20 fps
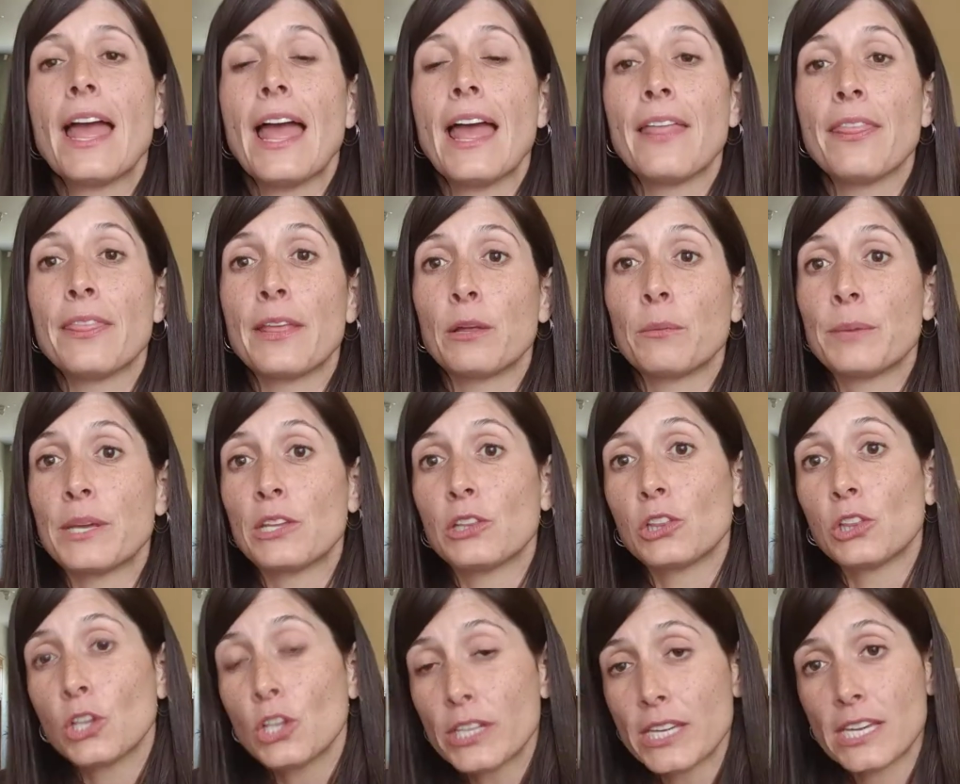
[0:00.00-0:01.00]
and they'll be
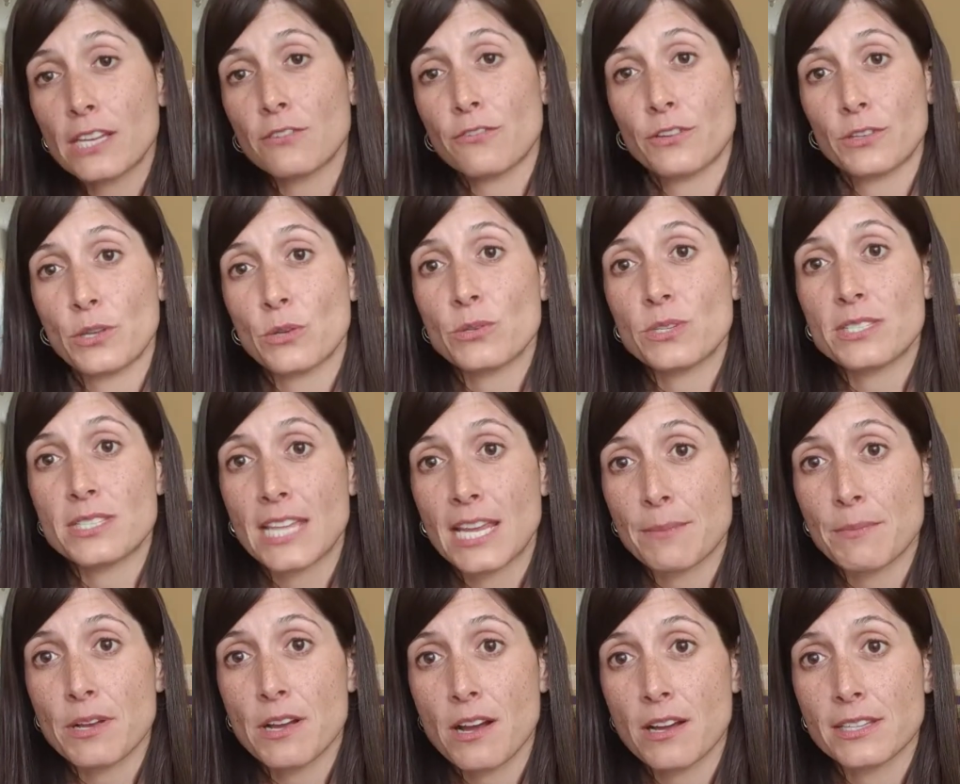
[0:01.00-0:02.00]
looking for those
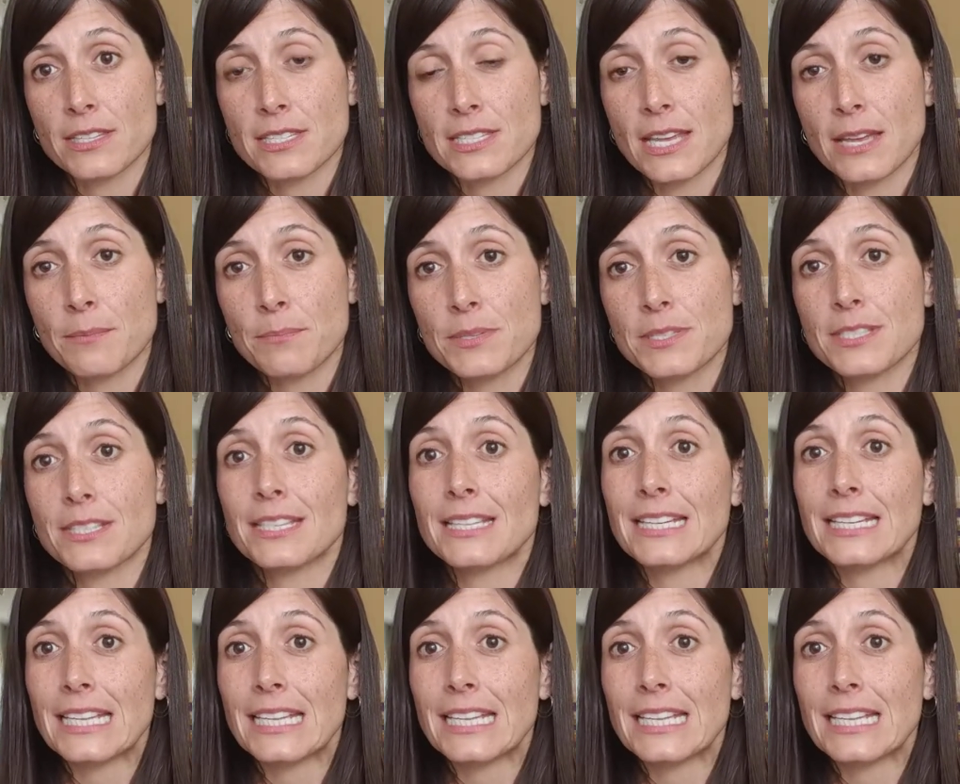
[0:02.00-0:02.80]
same concepts